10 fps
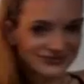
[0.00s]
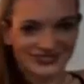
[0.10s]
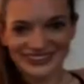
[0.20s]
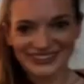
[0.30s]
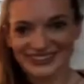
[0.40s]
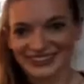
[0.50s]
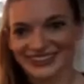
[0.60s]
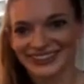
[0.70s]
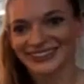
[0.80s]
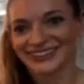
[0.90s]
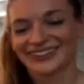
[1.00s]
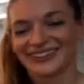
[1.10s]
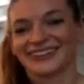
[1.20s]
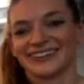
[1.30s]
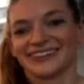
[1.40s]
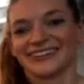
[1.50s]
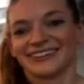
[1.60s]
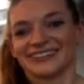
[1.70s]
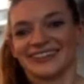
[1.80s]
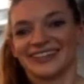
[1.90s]
Good.
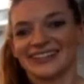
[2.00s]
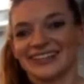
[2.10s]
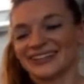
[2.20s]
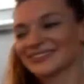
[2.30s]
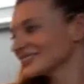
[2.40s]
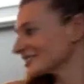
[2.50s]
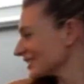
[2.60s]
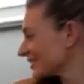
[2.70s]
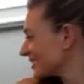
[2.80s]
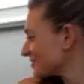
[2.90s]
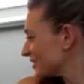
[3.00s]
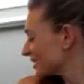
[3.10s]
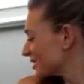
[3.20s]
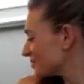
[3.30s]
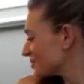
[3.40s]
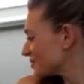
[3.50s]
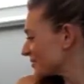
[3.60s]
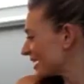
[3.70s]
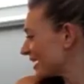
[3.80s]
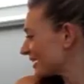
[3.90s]
Inhale, reach that left leg up and
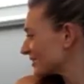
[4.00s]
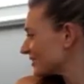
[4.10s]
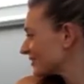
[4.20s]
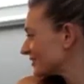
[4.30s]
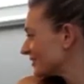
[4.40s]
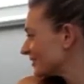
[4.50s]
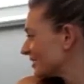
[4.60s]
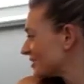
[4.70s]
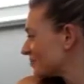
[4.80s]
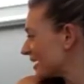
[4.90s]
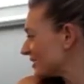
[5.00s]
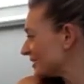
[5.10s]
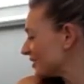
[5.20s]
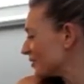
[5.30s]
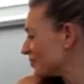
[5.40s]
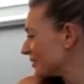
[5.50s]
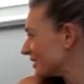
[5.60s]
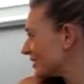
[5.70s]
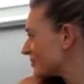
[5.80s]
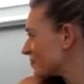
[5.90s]
back. Bend the open hip.